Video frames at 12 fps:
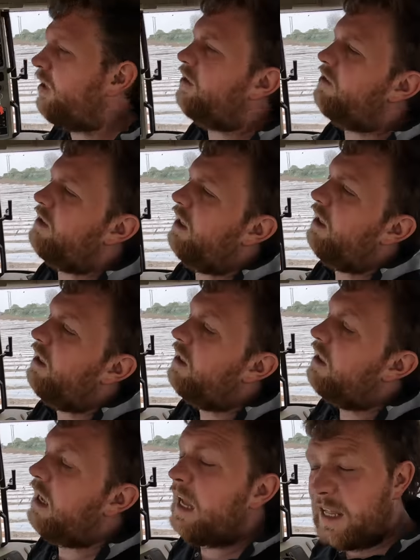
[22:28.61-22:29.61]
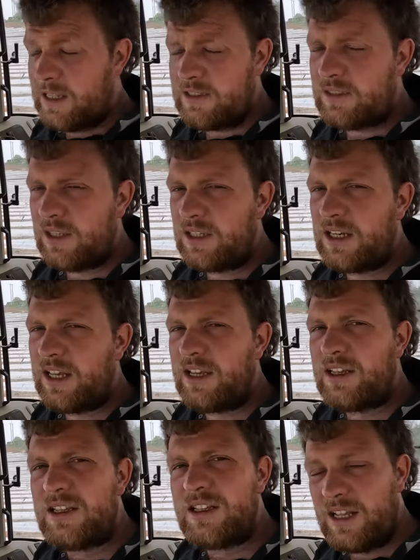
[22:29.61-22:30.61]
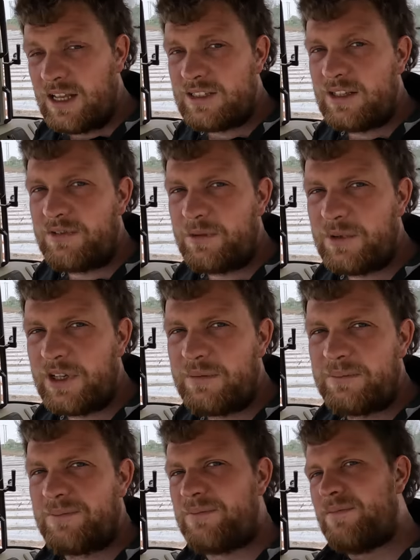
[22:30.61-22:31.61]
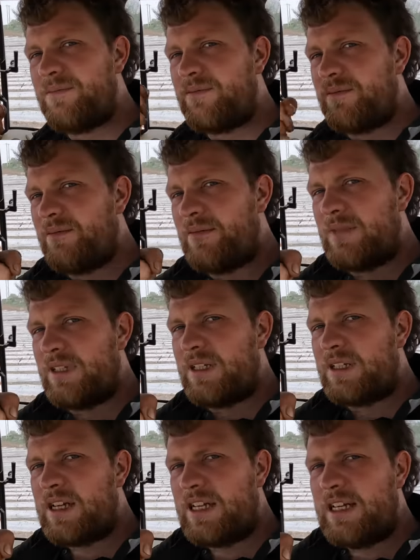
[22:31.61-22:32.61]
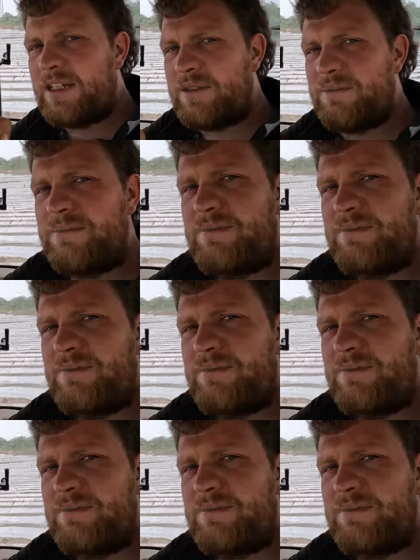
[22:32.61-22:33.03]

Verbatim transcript: Thursday, and Sunday. That is it for me. Good luck.